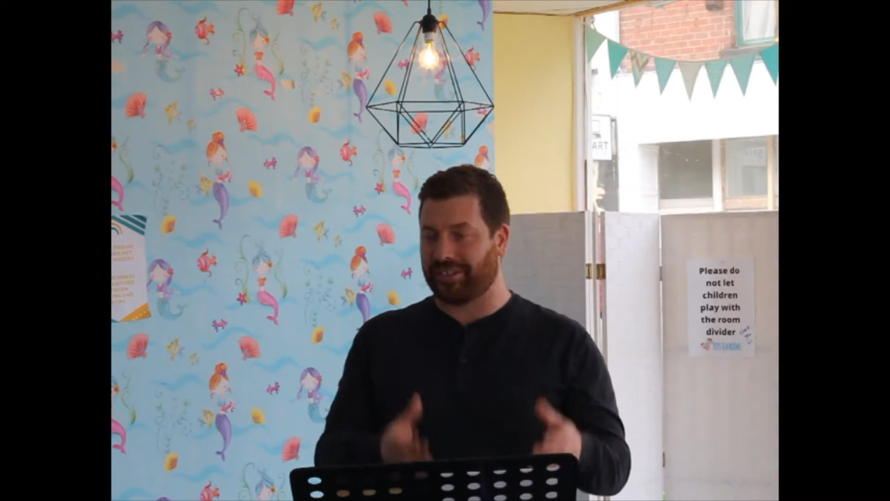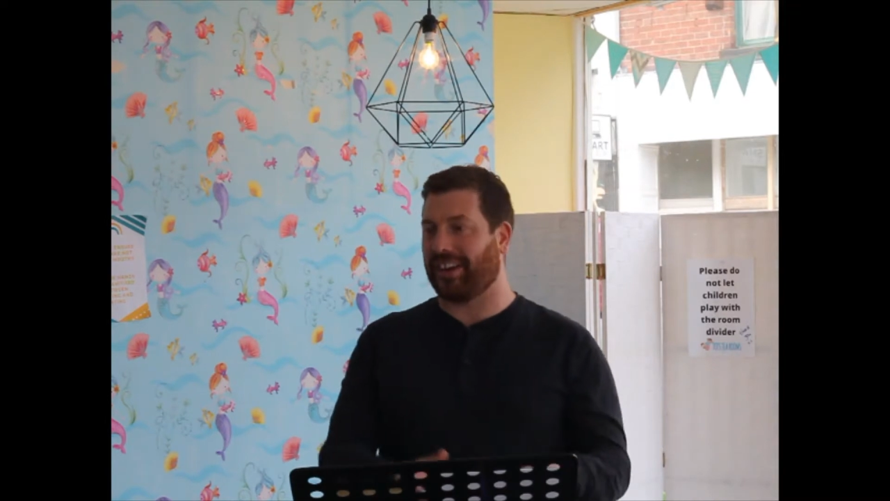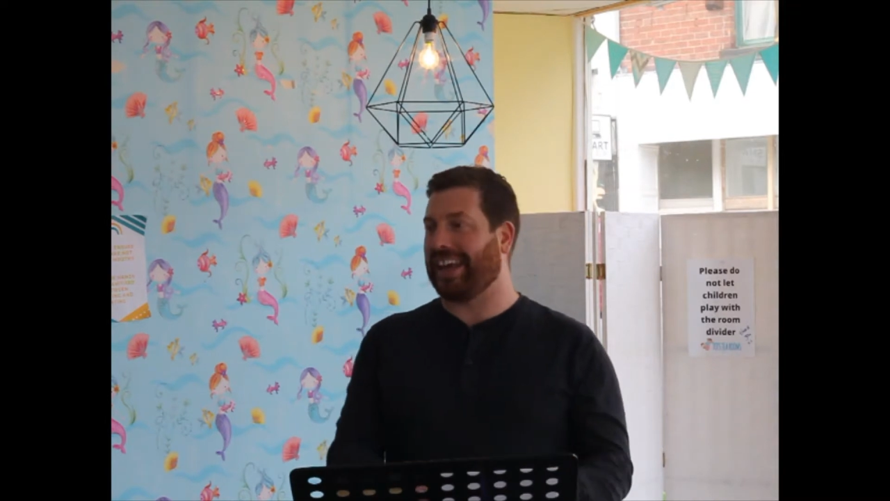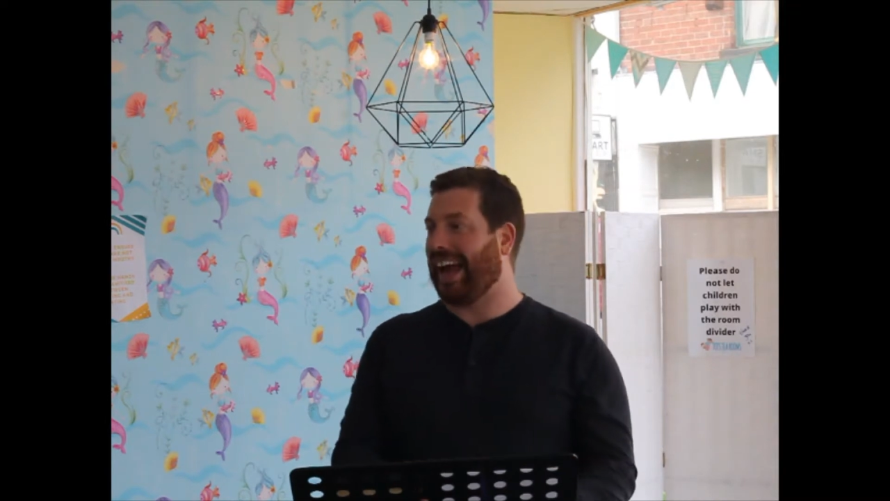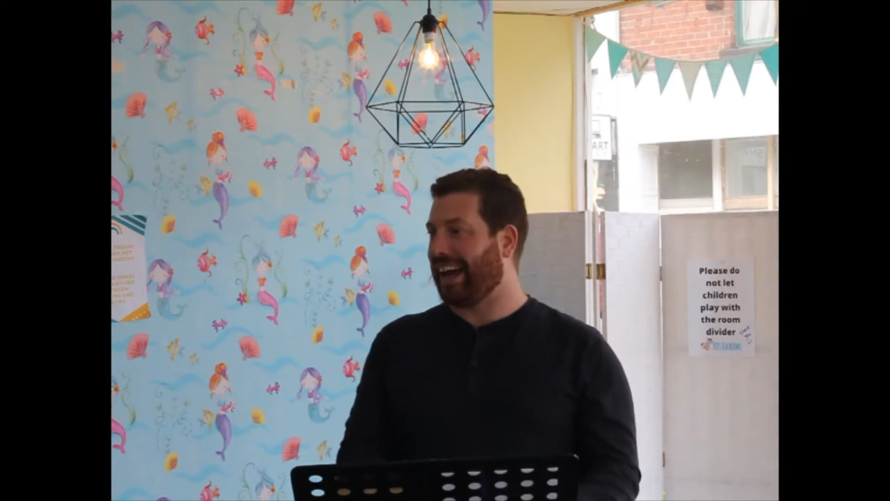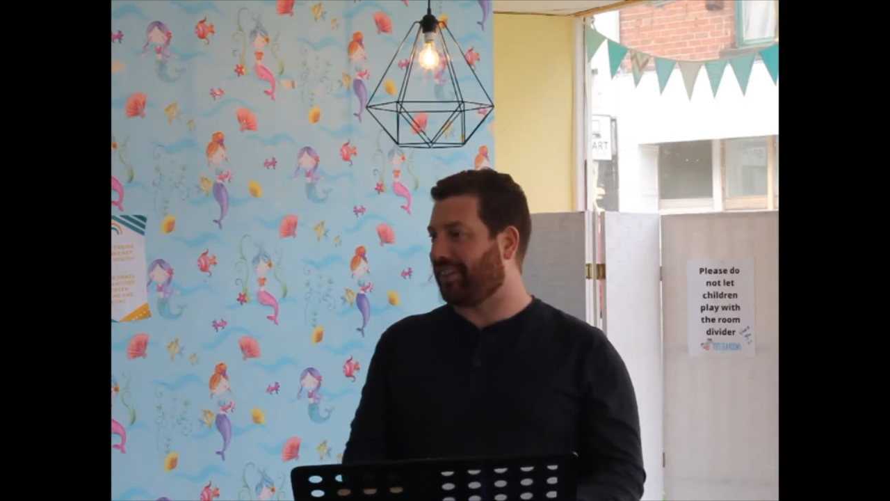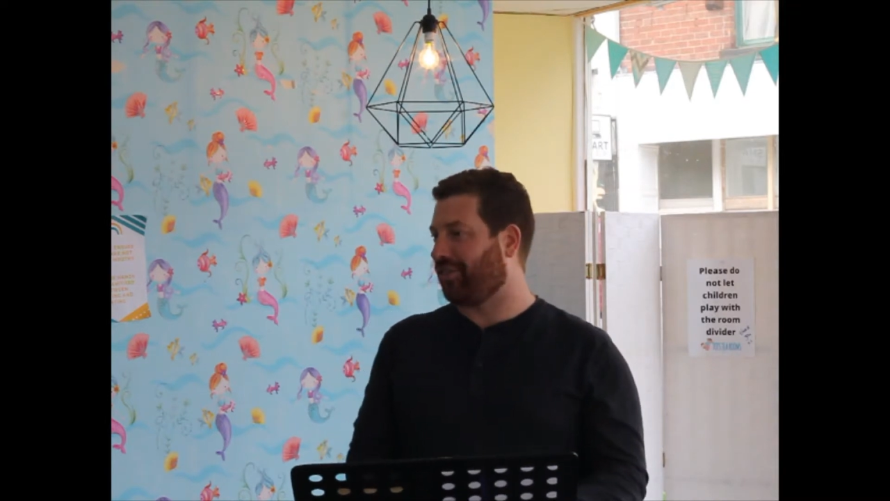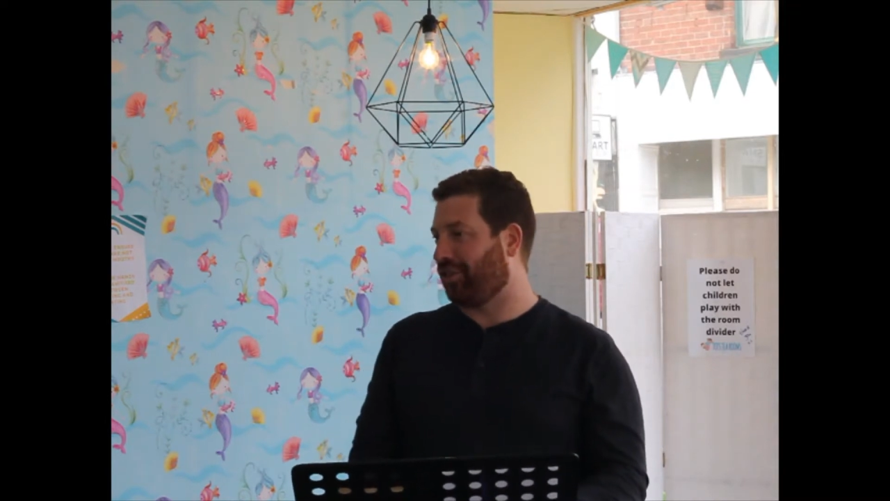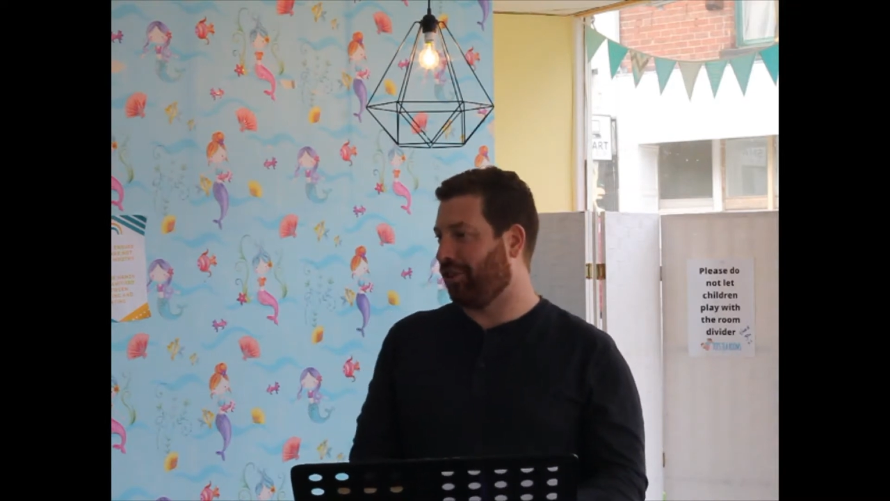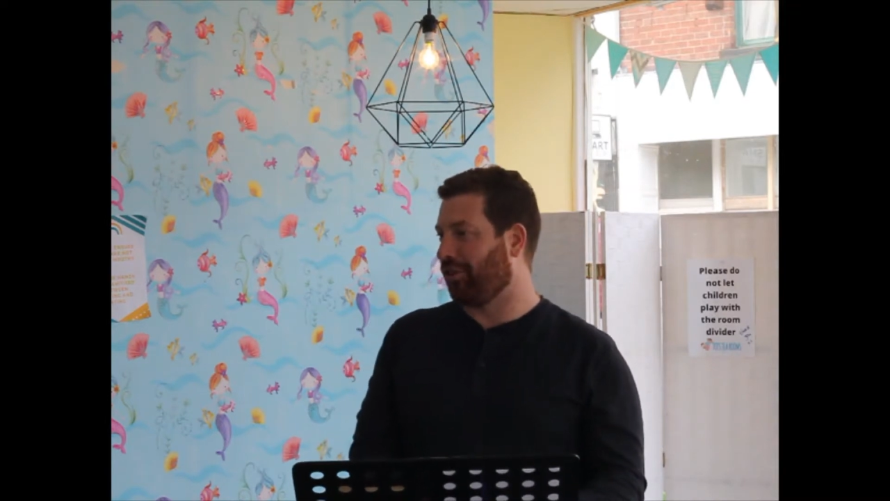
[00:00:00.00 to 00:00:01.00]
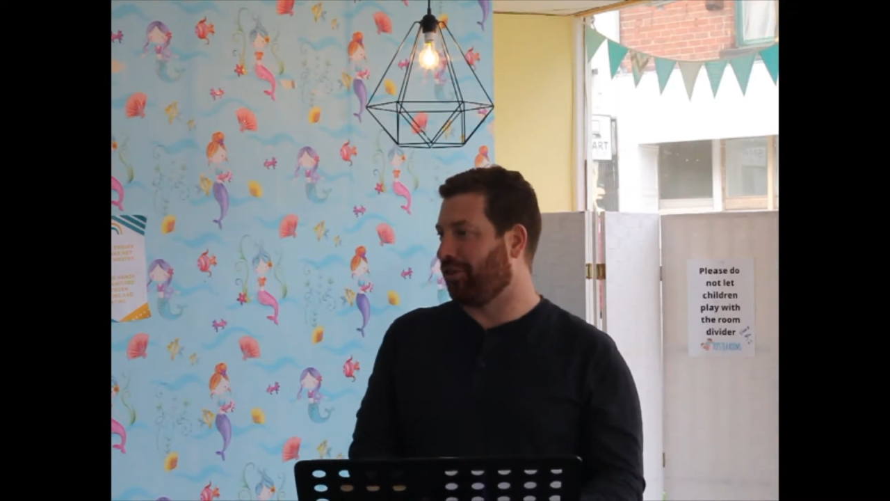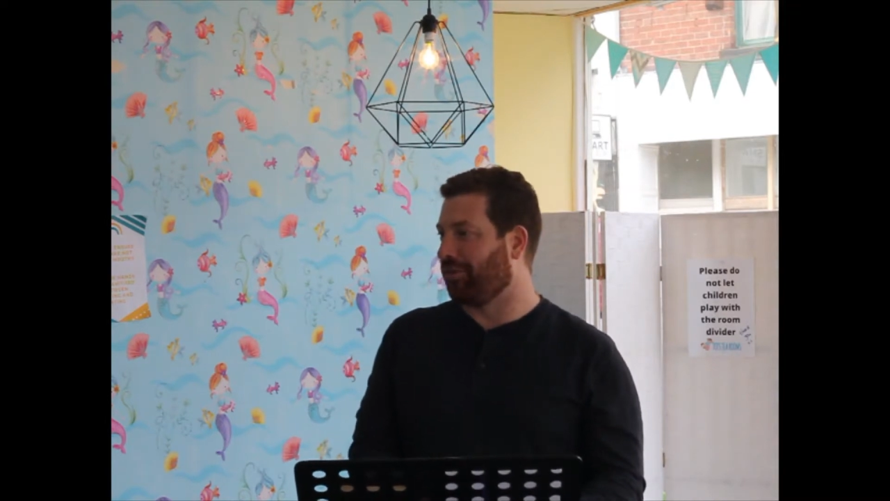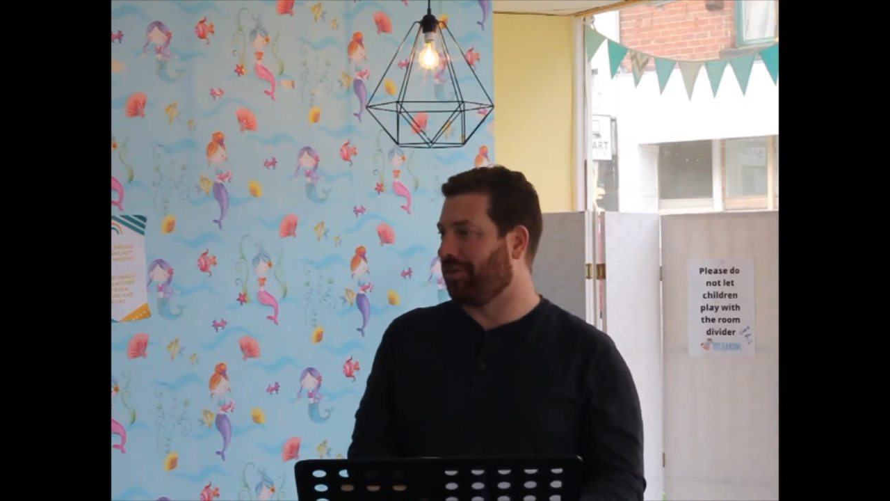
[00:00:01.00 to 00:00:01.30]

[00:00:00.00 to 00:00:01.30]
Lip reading: starting Acts 2,